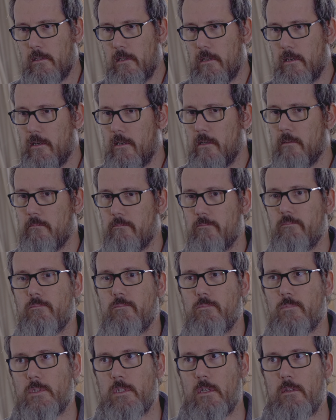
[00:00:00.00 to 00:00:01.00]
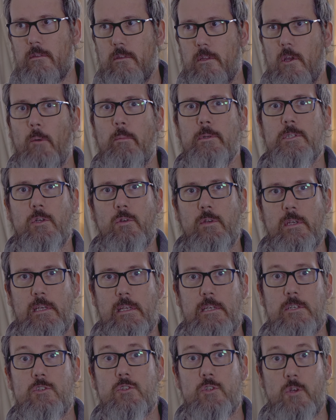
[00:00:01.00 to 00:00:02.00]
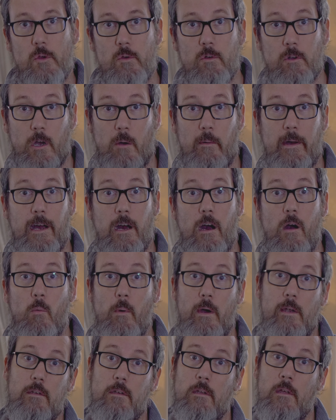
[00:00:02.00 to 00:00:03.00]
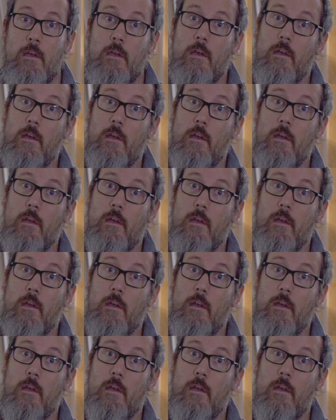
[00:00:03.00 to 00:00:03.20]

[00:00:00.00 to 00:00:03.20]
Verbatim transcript: Um, so the opportunities to go out when